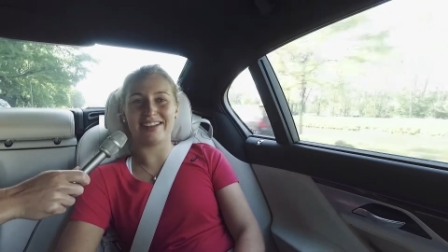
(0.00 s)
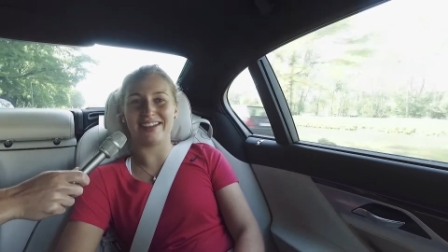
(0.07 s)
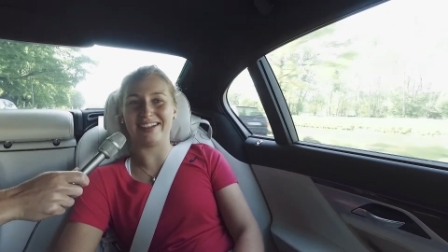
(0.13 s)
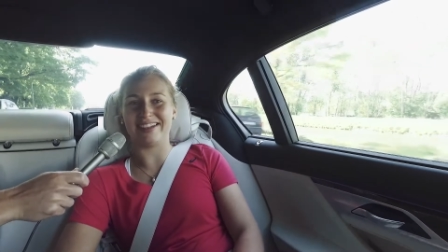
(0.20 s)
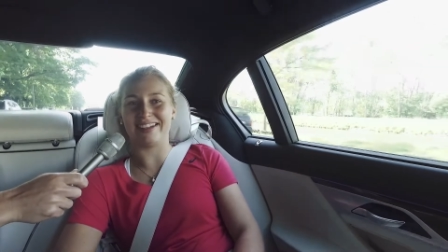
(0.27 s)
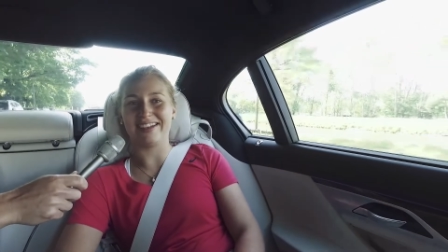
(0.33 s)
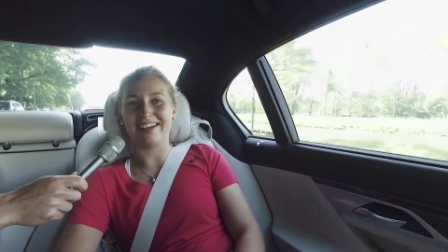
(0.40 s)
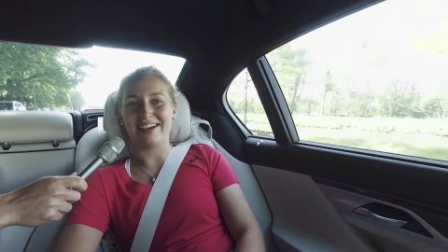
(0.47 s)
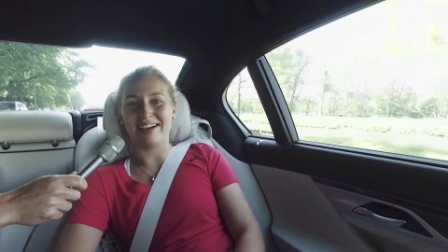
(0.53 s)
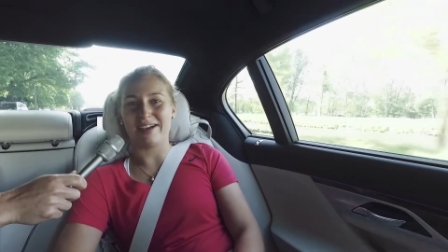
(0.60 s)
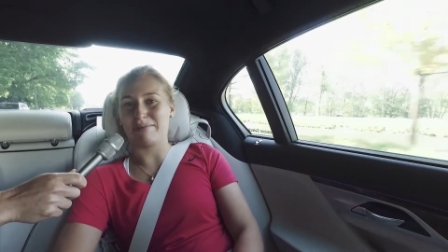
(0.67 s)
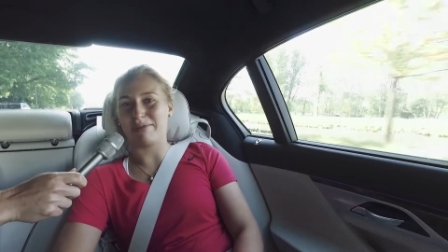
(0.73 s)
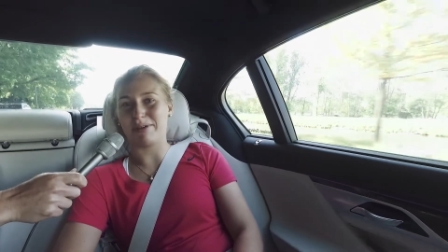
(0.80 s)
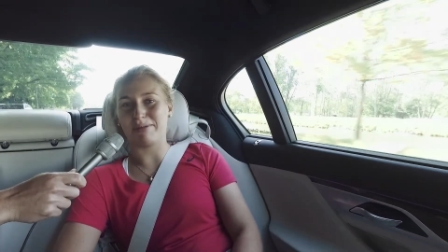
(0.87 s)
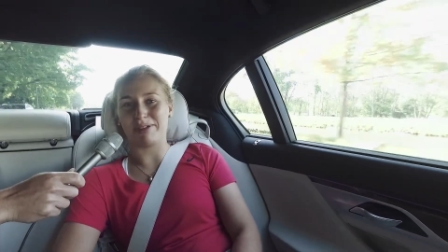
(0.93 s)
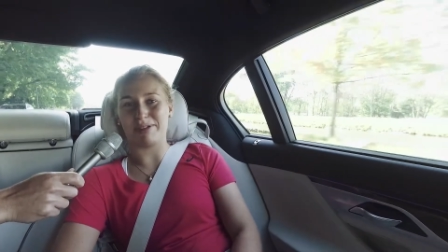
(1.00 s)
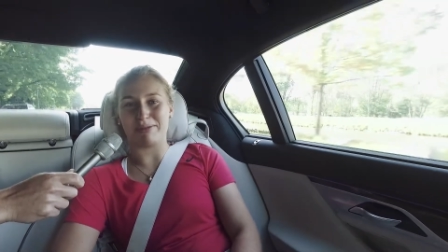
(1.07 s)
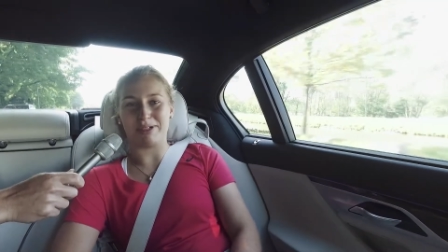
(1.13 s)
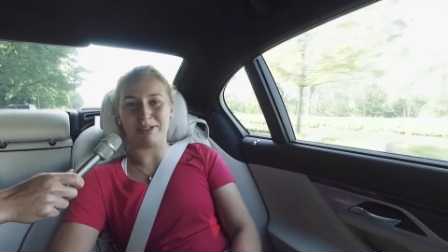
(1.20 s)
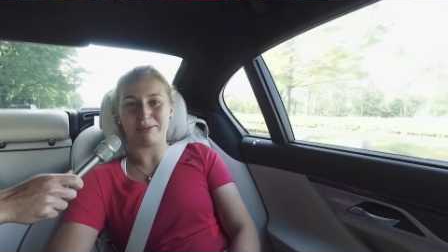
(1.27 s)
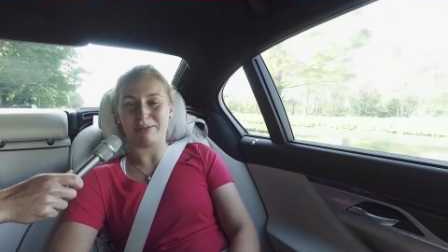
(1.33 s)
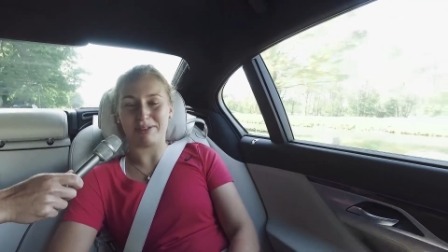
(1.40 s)
then I probably
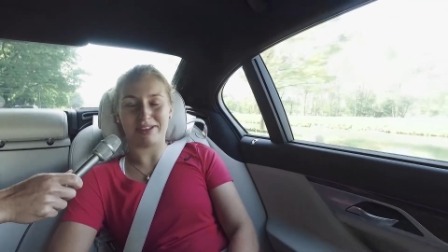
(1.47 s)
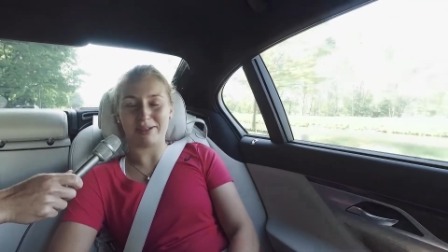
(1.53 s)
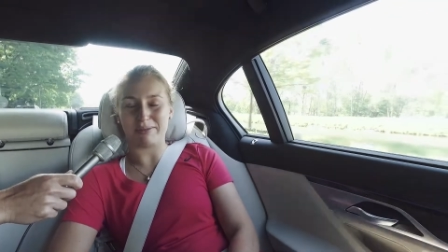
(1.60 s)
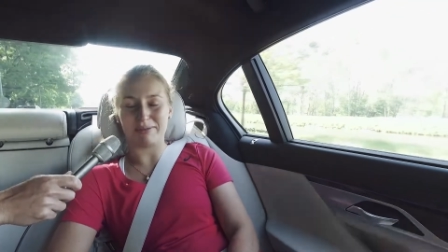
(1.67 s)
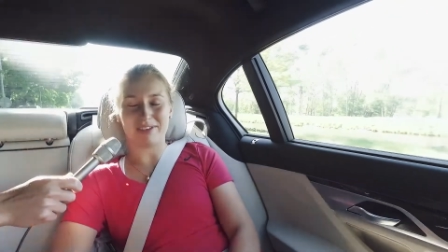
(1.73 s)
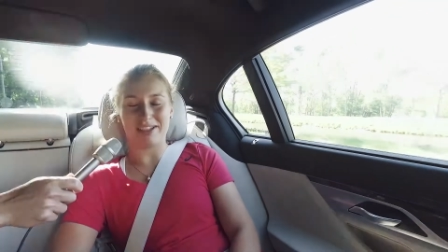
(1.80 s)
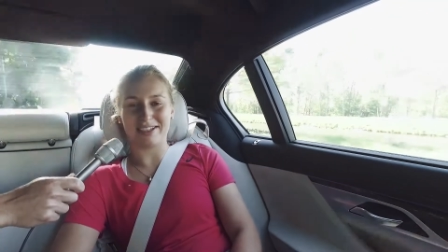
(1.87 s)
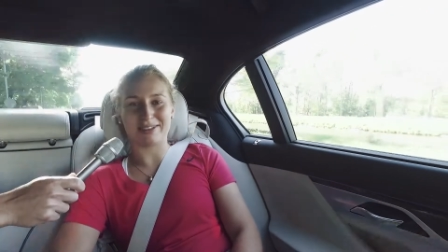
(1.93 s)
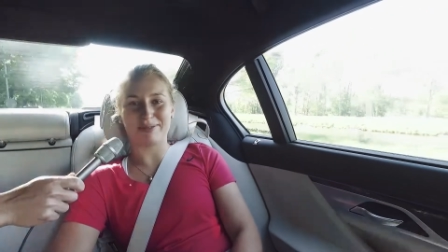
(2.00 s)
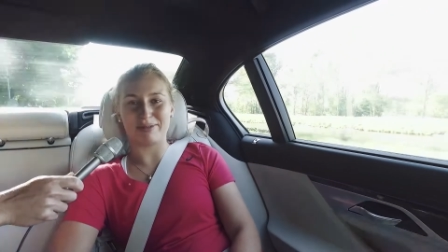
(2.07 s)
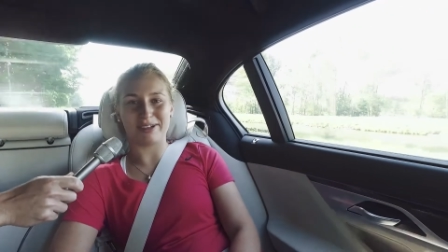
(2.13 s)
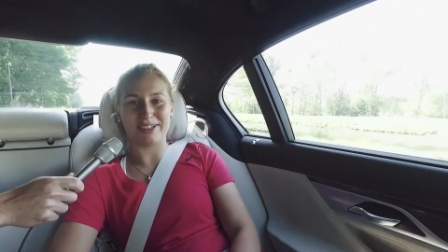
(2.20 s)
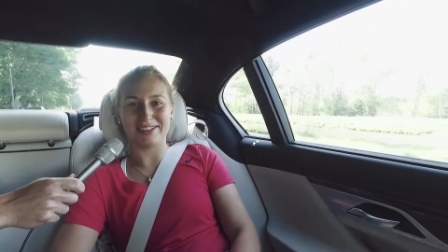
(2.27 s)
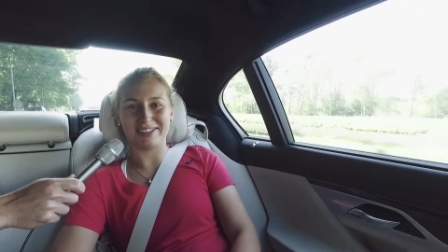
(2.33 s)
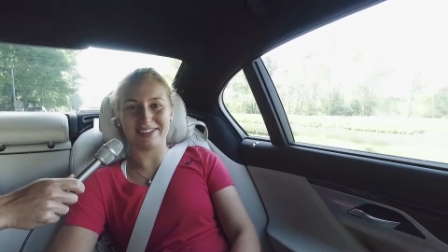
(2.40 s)
won't win the next point.